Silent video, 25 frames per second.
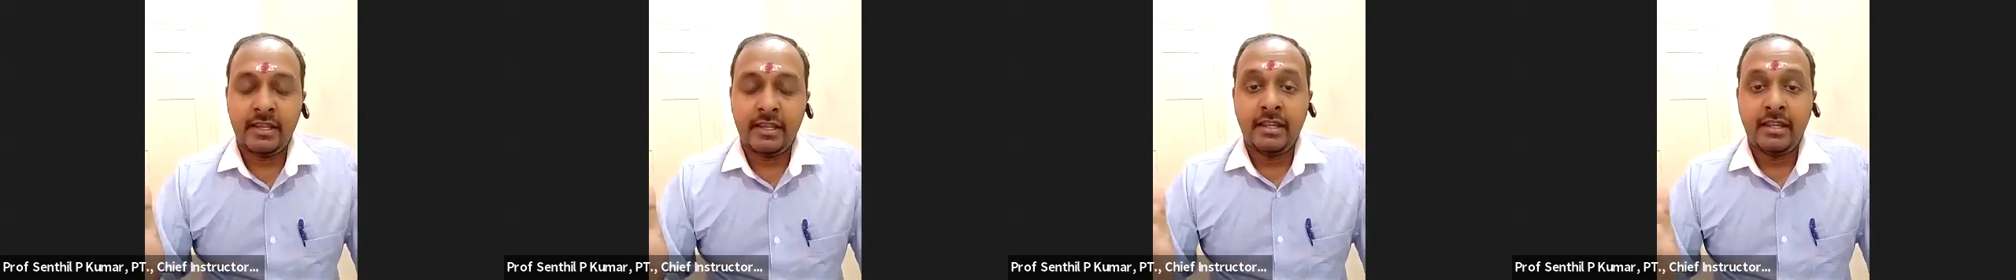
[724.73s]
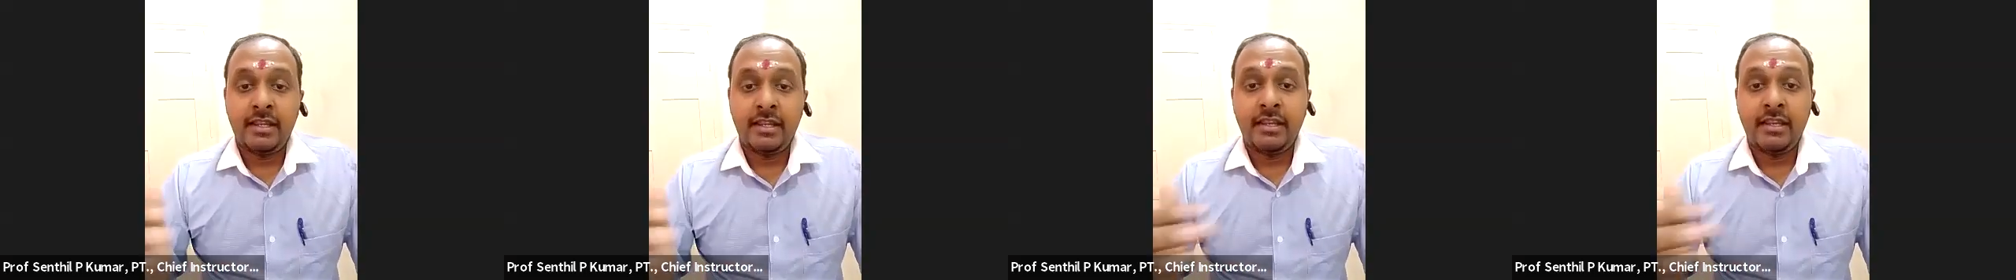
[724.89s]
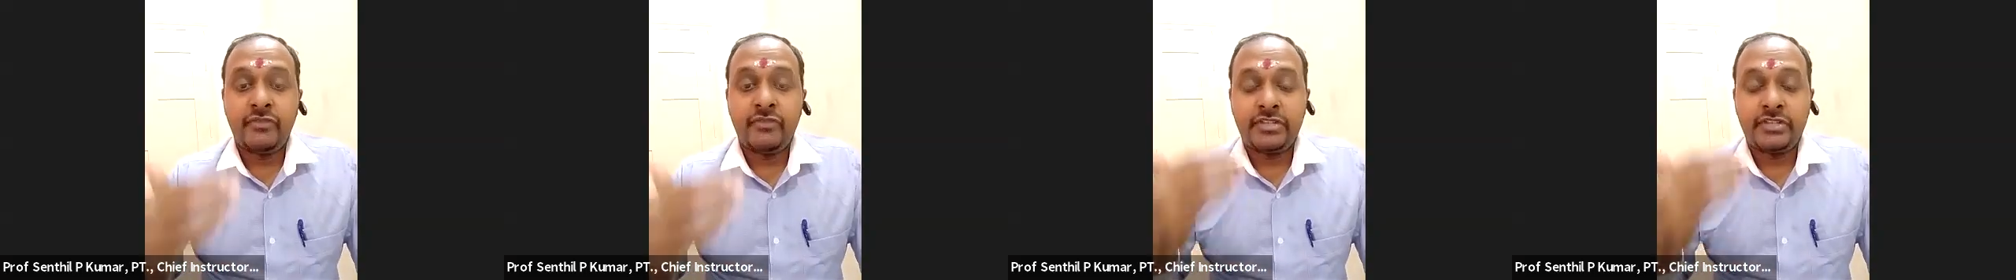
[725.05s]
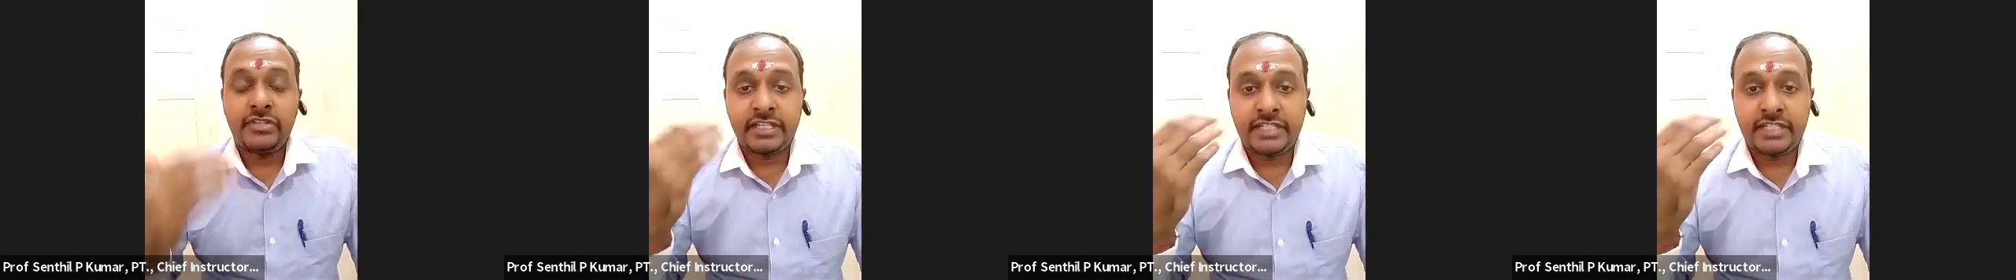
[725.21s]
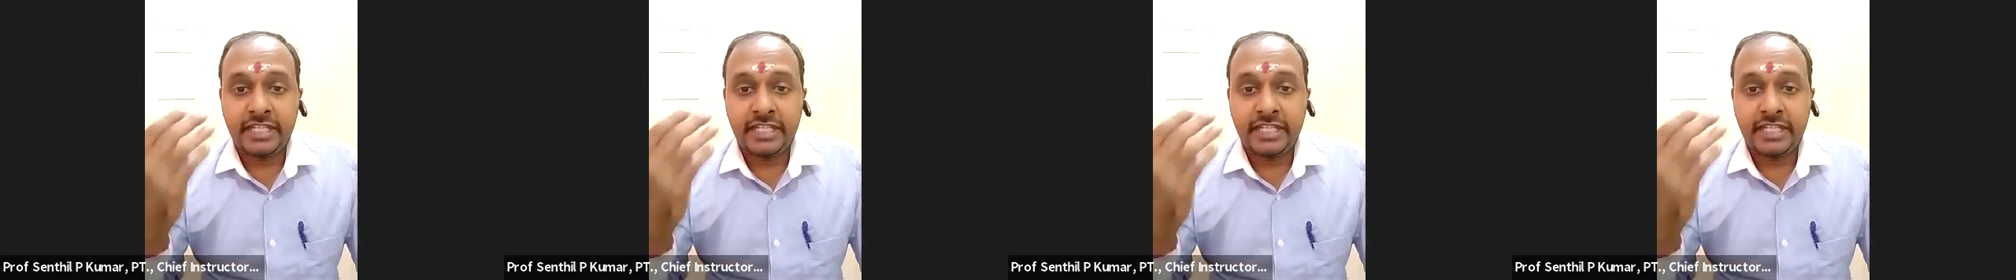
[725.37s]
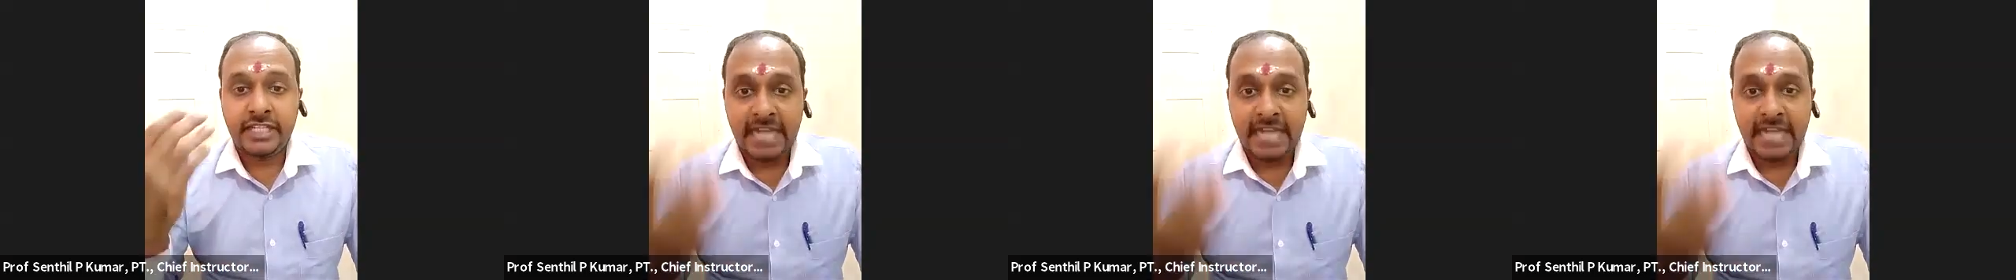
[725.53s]
If it's a
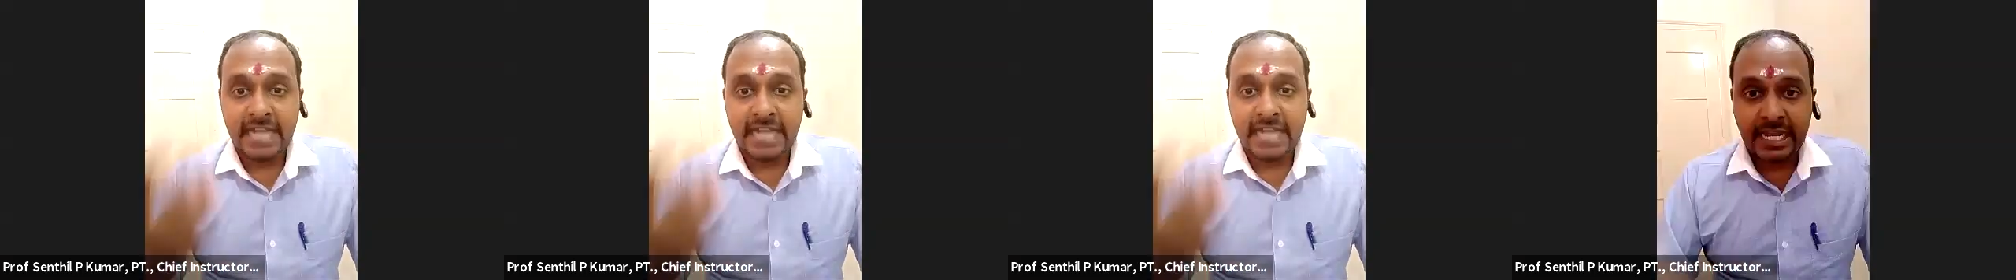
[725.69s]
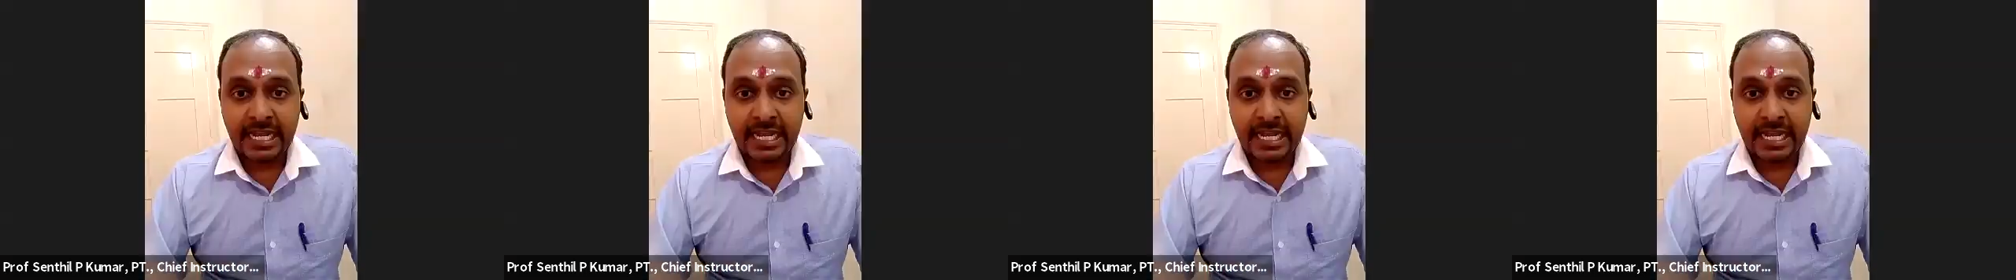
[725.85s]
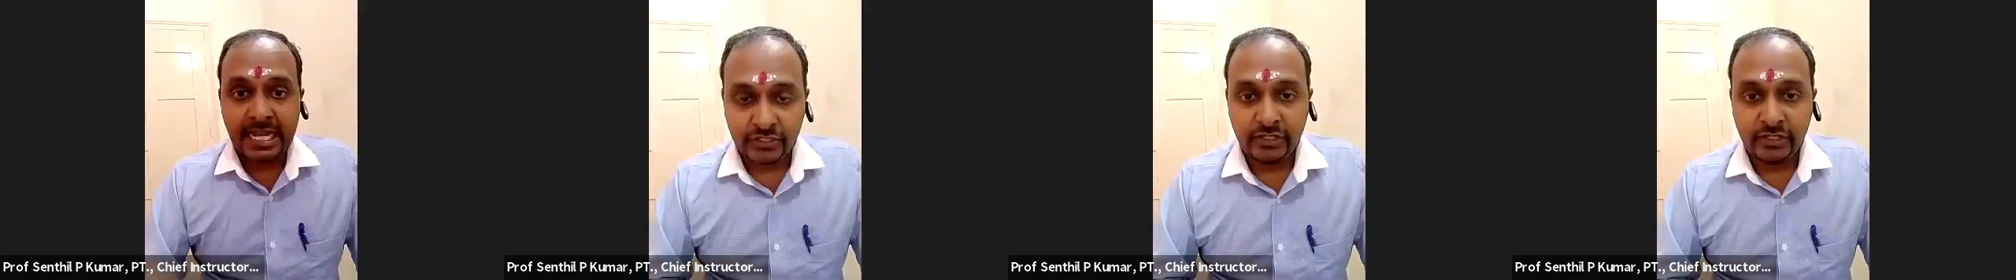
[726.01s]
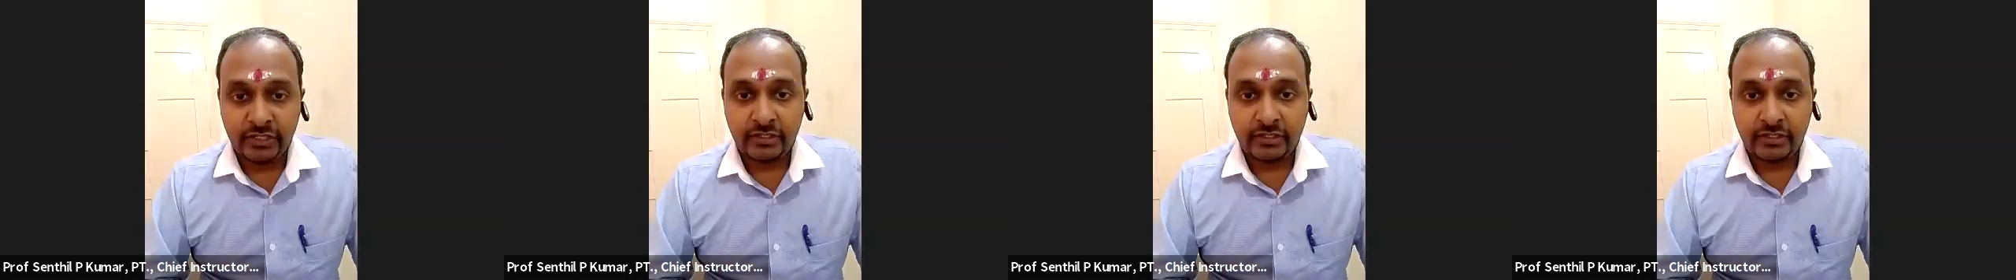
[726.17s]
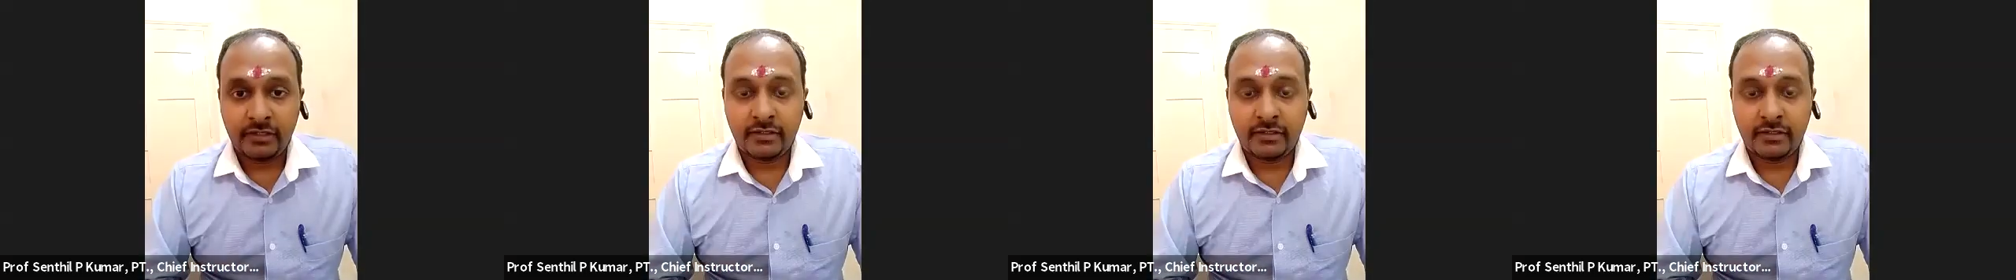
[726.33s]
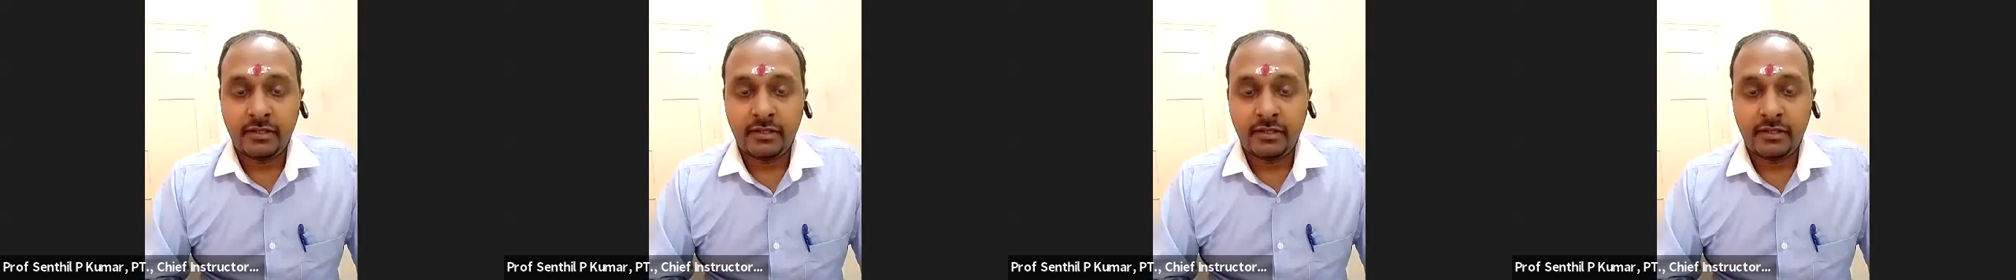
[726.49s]
geriatric patient,